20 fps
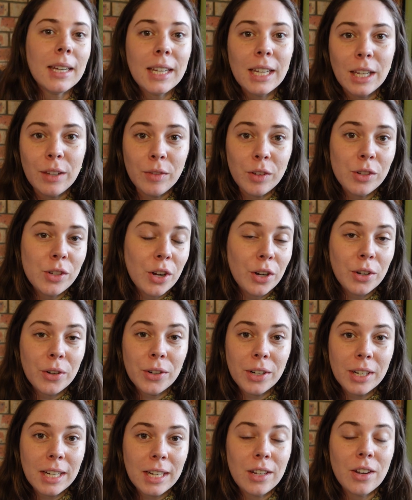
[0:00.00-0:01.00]
If you don't
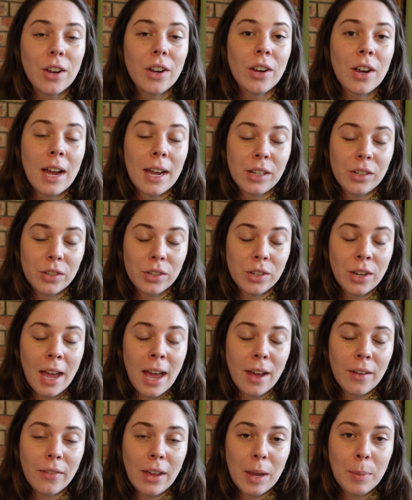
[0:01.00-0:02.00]
already know, I do
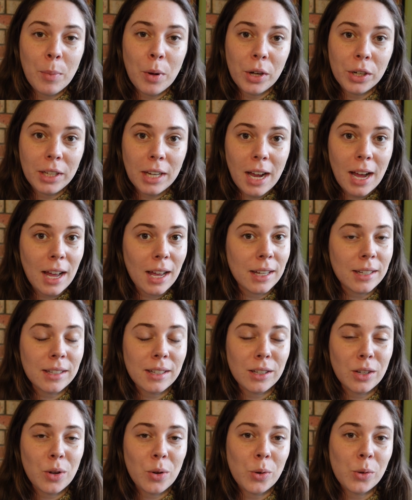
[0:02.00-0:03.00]
have a
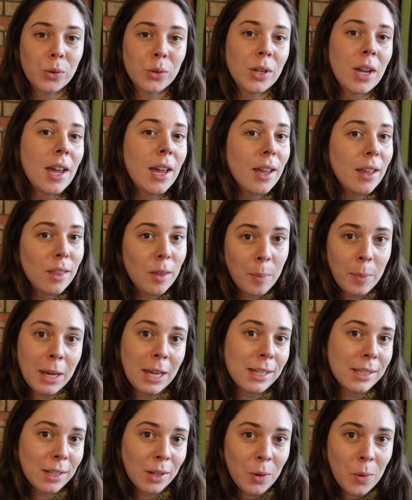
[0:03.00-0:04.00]
podcast called the
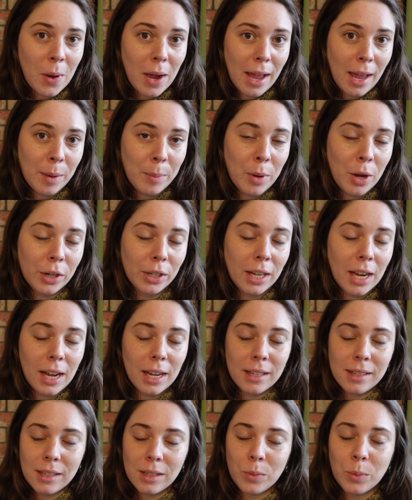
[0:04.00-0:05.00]
Peas and Quiet
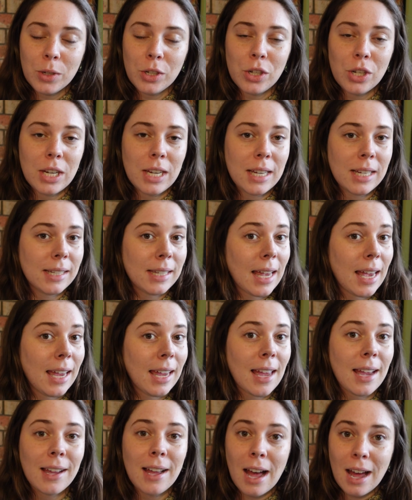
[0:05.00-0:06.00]
Podcast, which is
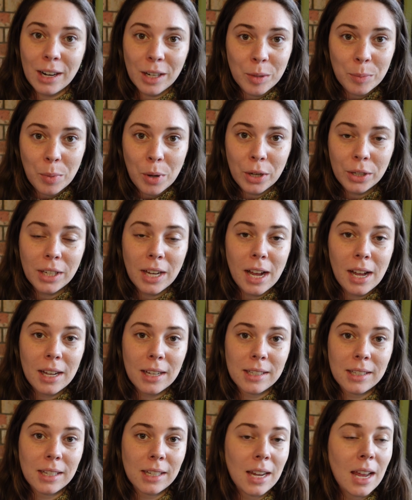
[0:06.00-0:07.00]
a garden
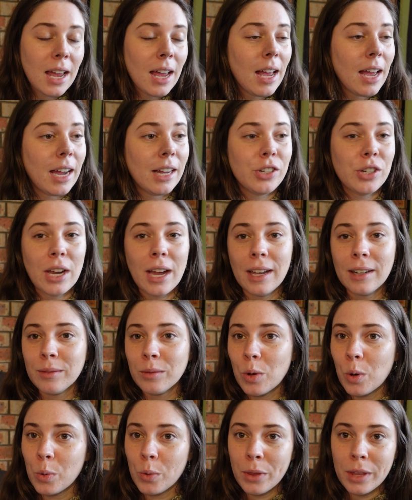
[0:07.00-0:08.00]
podcast. I chat
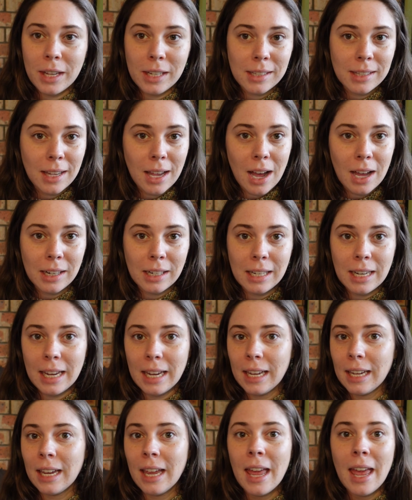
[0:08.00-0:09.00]
all things
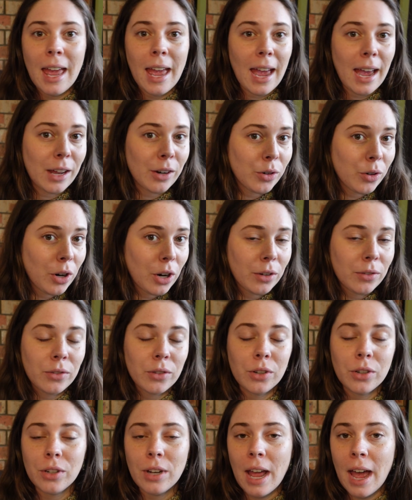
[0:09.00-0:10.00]
gardening, how to grow
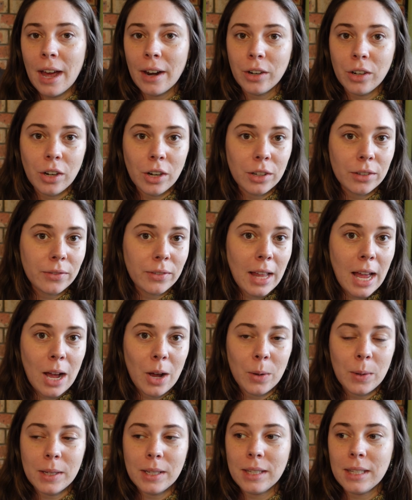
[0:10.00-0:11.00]
food, how to grow
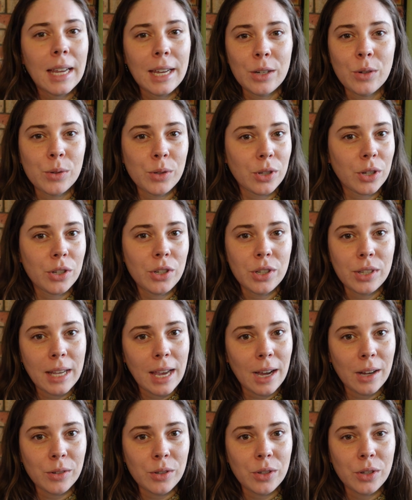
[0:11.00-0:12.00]
flowers, and also just
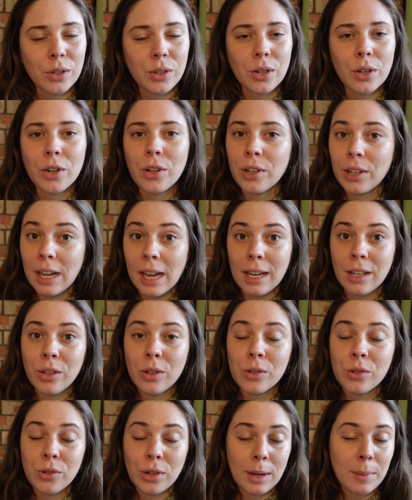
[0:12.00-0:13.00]
how to create
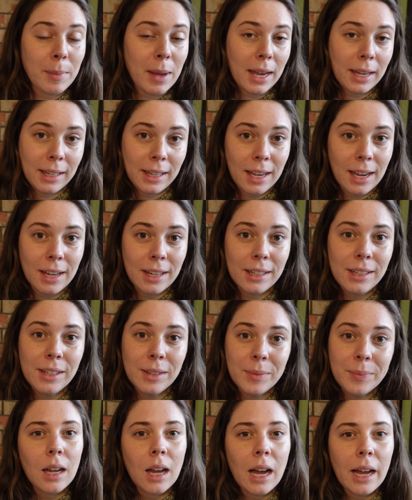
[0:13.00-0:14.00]
your dream backyard.
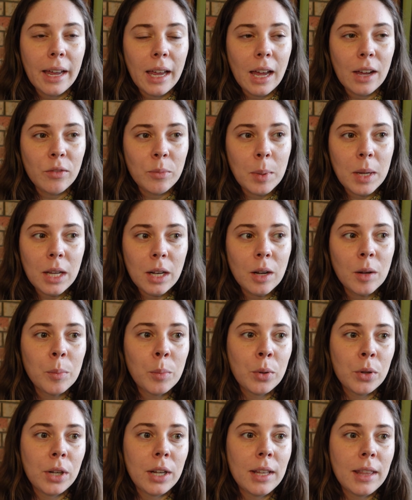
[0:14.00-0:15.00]
I have been
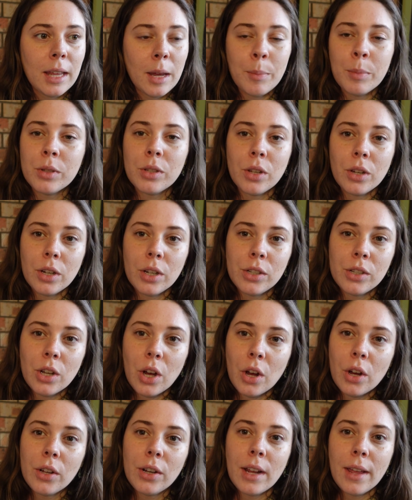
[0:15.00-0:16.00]
putting the episodes
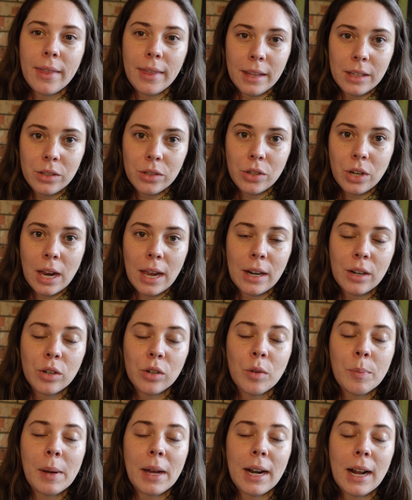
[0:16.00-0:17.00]
on this
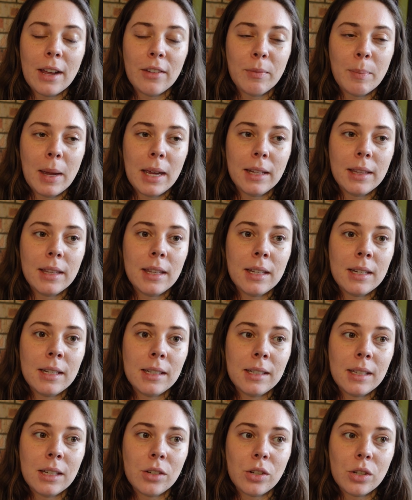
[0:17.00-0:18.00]
channel, but I've made the
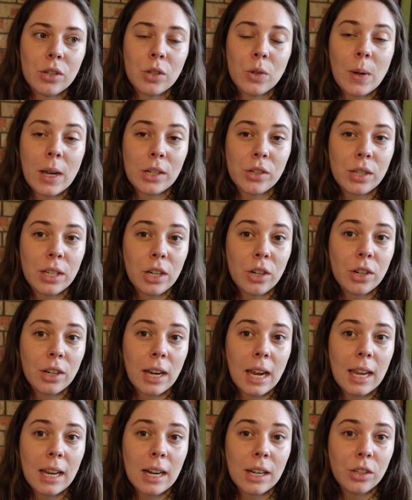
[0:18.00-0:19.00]
decision to actually
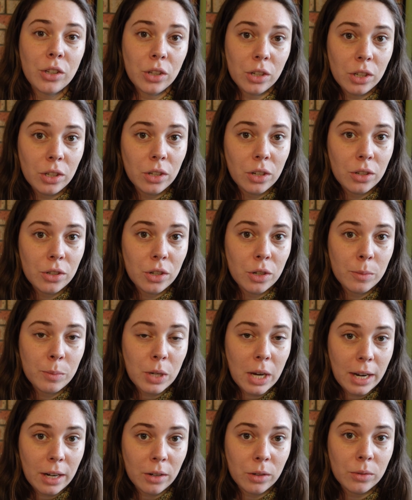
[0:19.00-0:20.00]
create a new YouTube
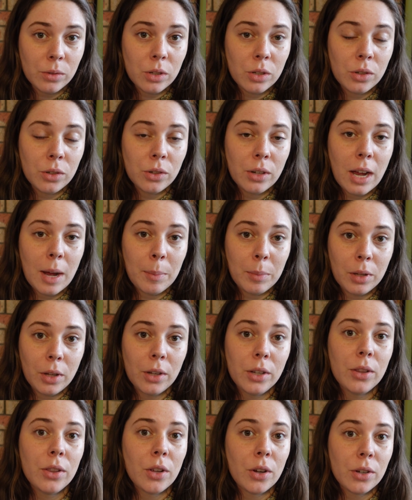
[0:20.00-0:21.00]
channel to
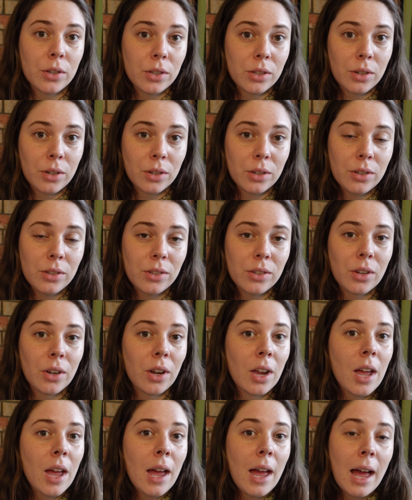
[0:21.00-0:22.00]
upload those to. So
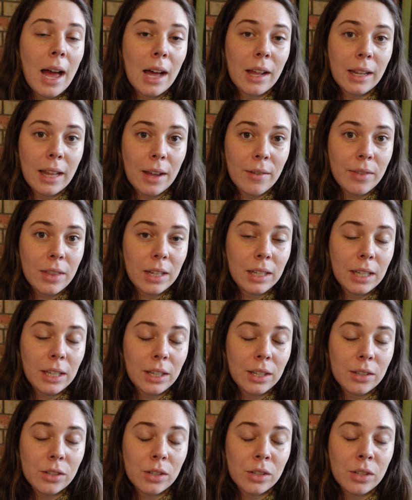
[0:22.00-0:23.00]
I'll have the
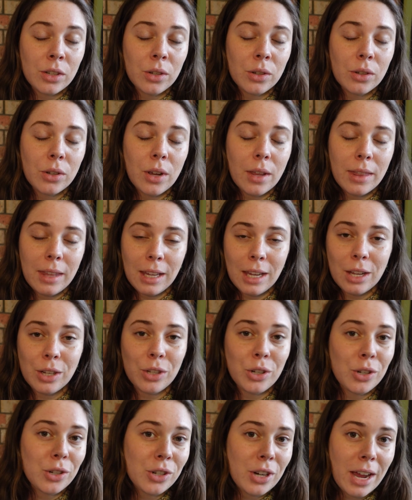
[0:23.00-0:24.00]
link to the
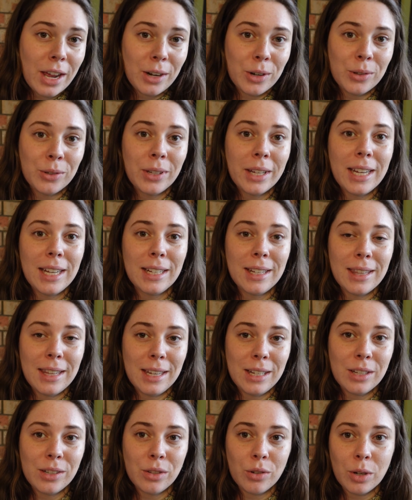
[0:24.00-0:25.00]
new channel in
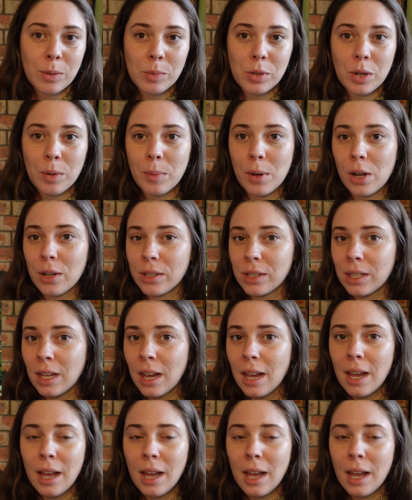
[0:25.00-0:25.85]
the description box.